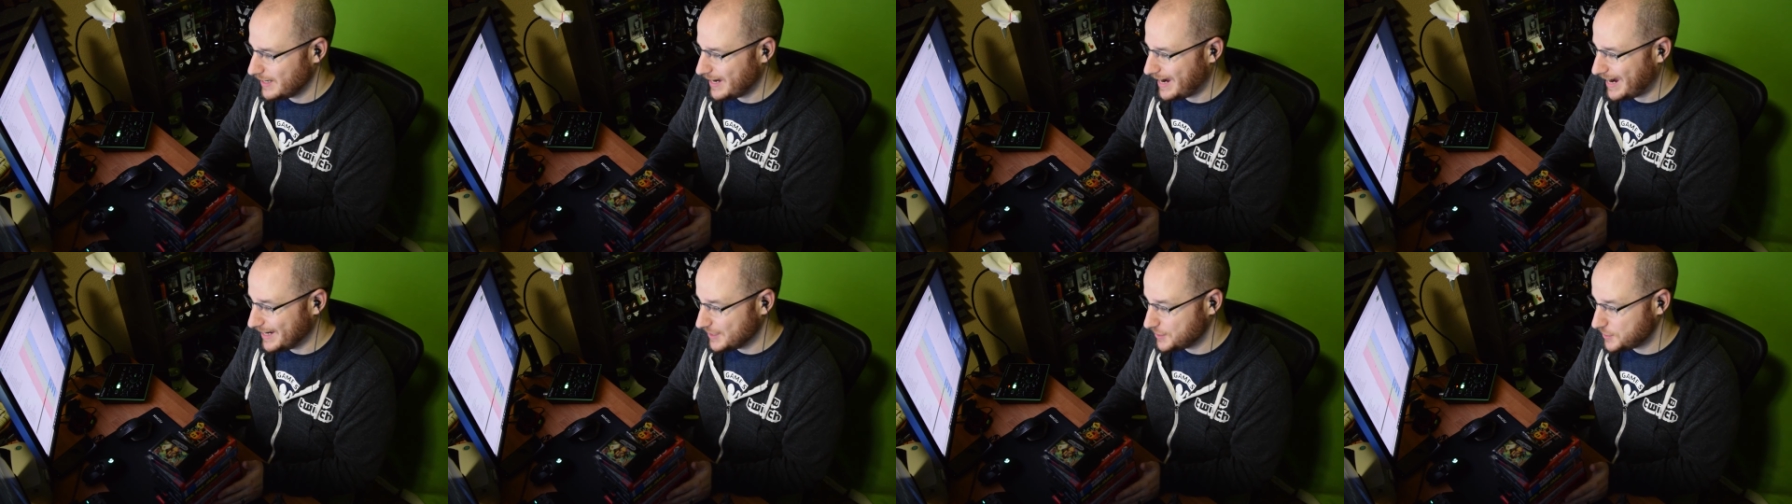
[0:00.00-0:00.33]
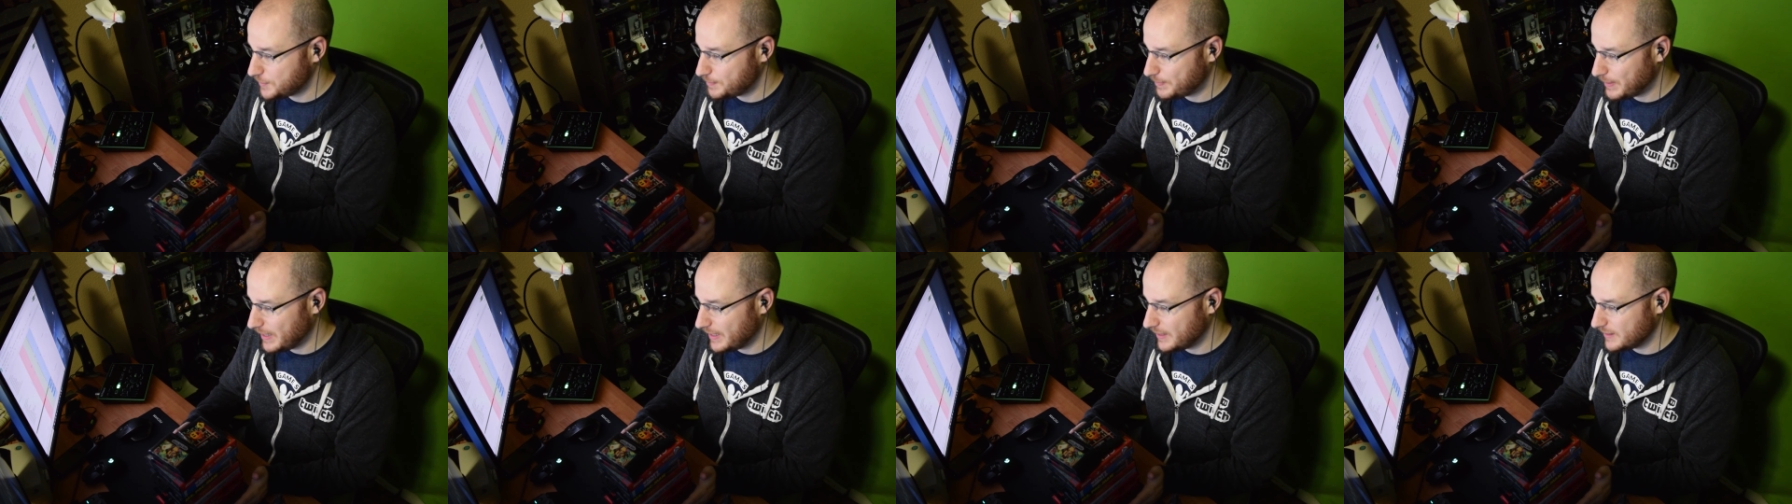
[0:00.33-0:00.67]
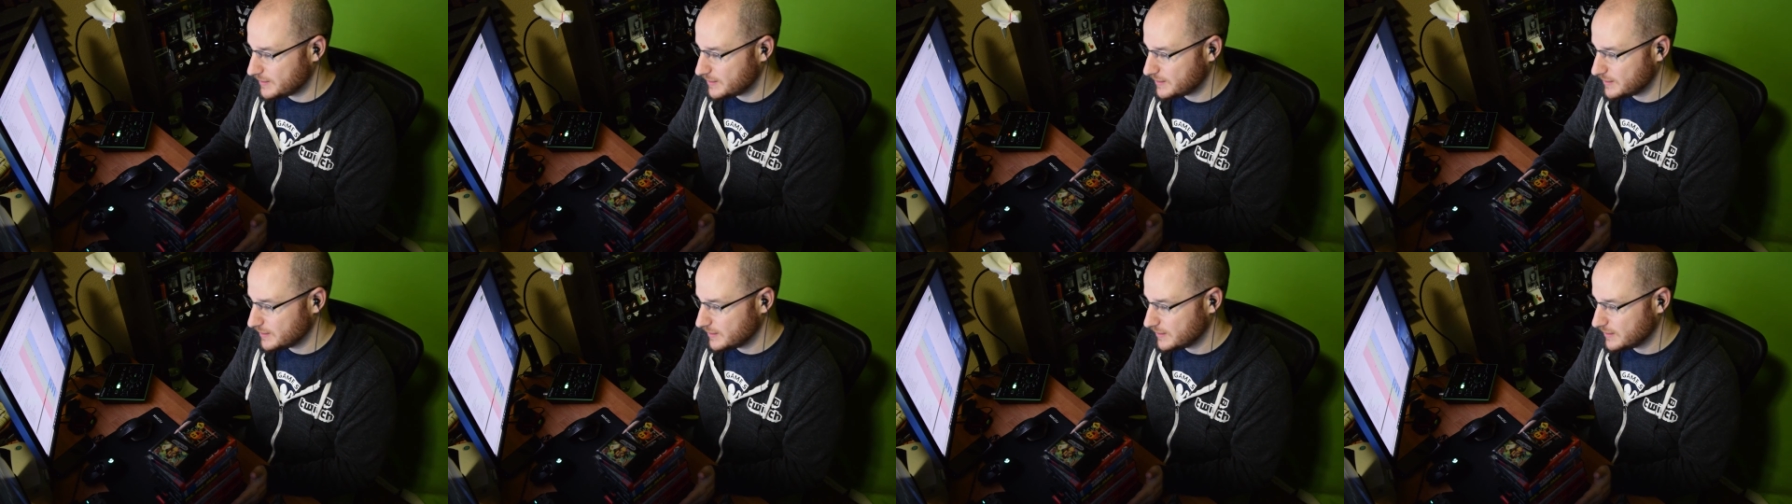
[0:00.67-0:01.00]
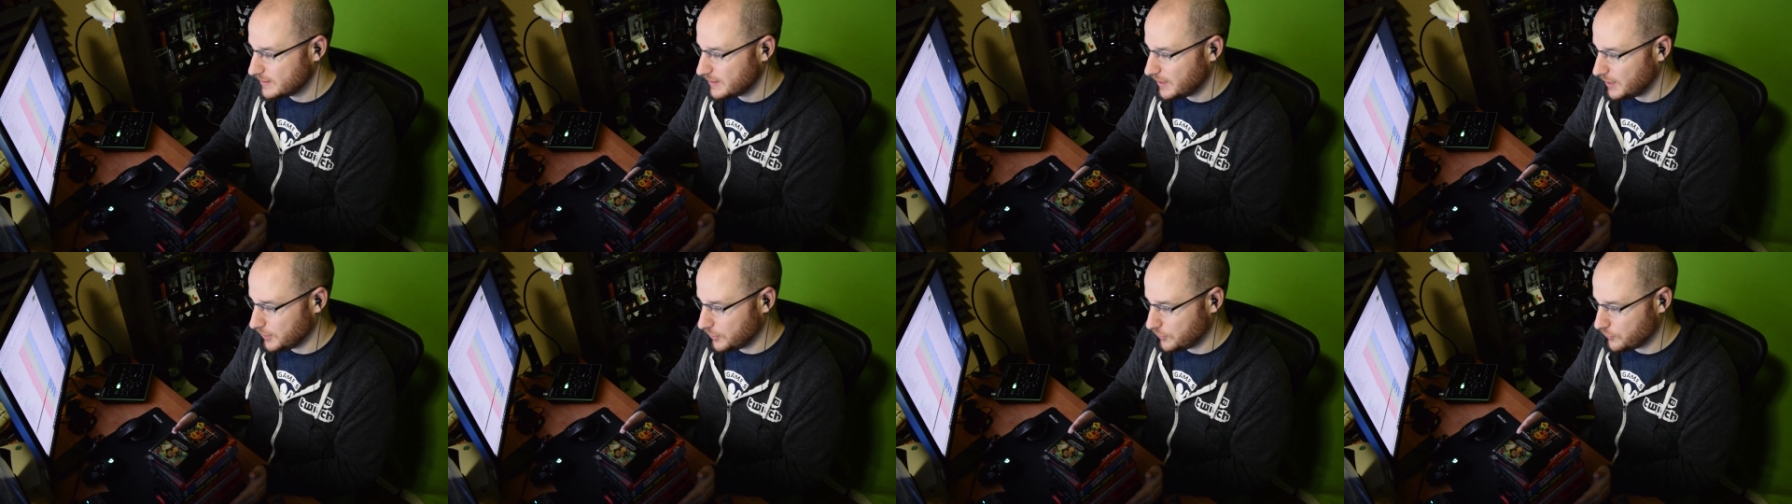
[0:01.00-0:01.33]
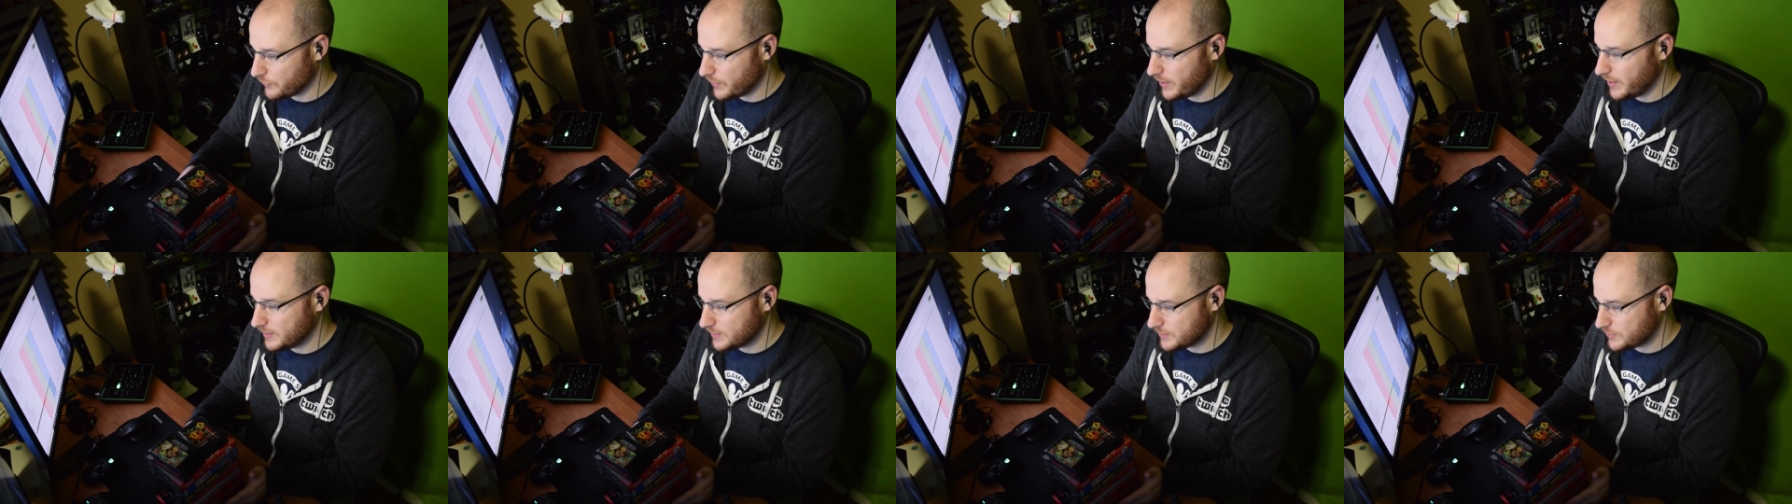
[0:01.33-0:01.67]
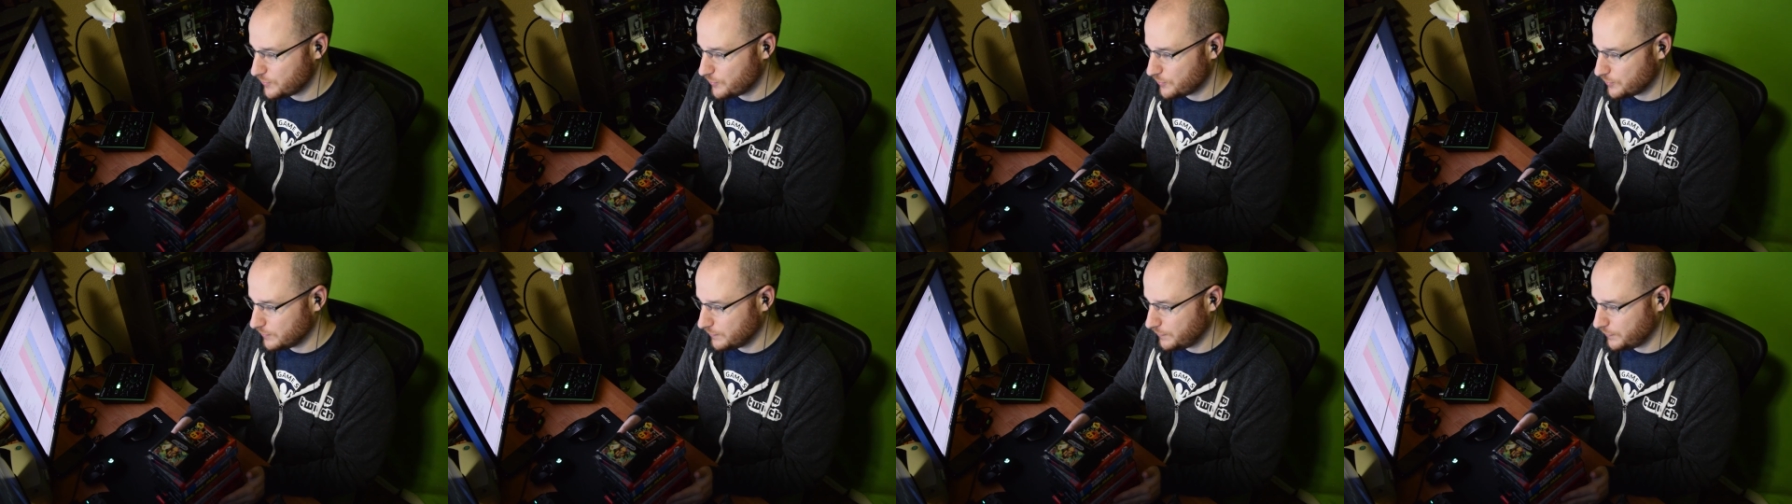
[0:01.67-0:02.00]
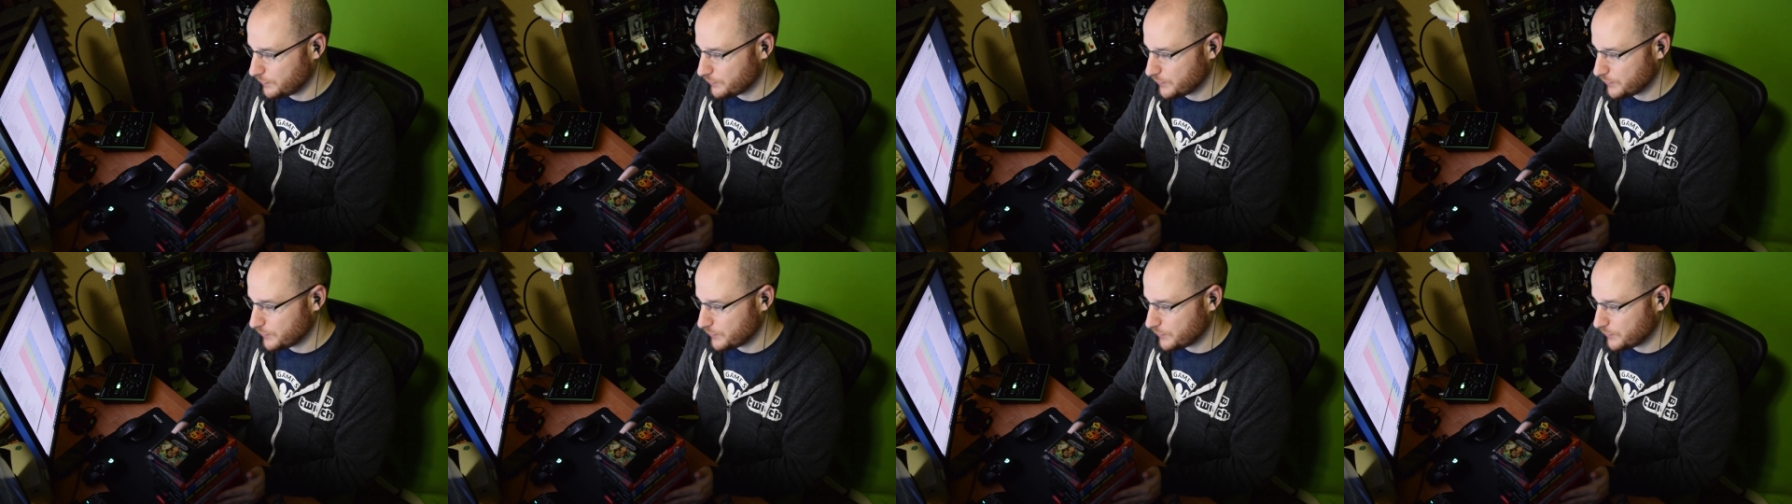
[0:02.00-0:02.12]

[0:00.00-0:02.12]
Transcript: I spent a grand total of